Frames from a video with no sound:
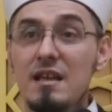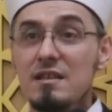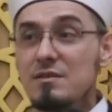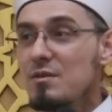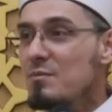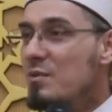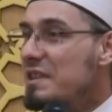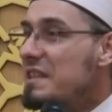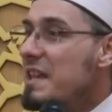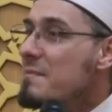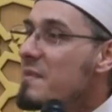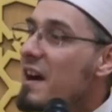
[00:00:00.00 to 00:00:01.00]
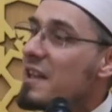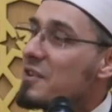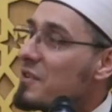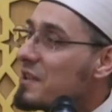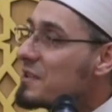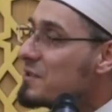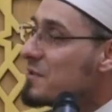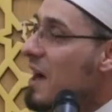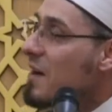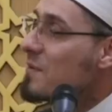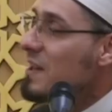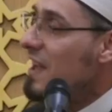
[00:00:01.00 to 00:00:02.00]
So what am I going to do?
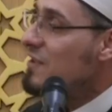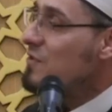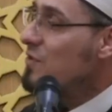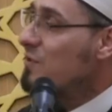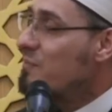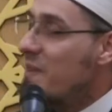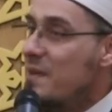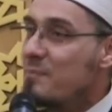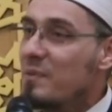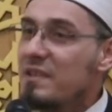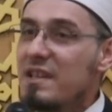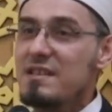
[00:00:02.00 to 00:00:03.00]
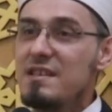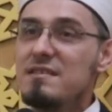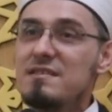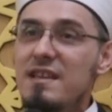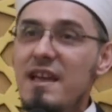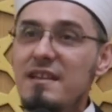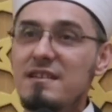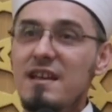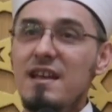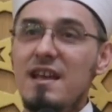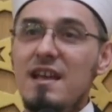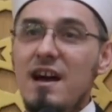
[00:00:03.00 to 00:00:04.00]
How will I rule people that he said,
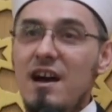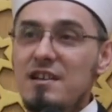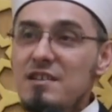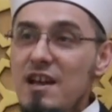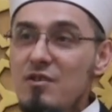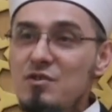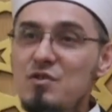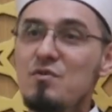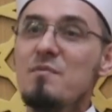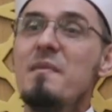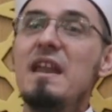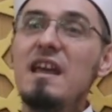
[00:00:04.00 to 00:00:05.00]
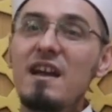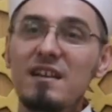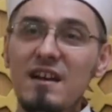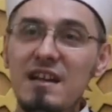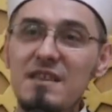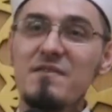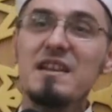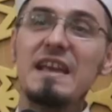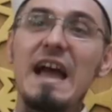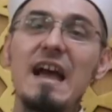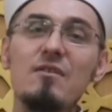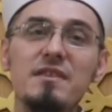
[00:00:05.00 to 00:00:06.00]
are now too many, I can't even
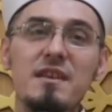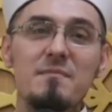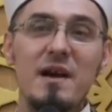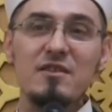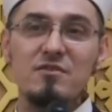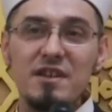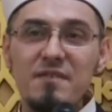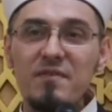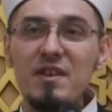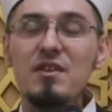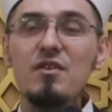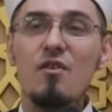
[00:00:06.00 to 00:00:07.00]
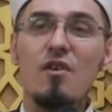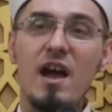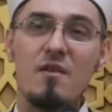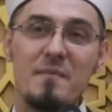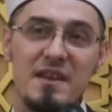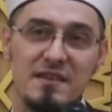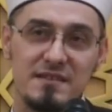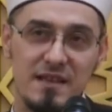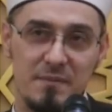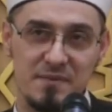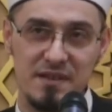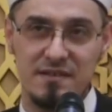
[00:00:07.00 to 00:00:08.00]
count them. I don't even know how many
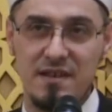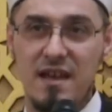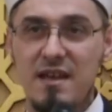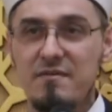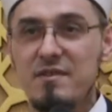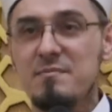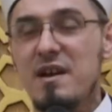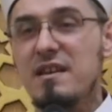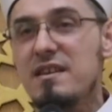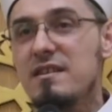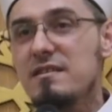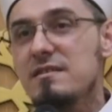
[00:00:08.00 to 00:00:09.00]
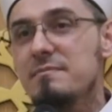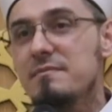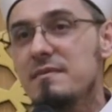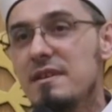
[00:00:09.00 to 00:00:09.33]
subjects I have in my kingdom.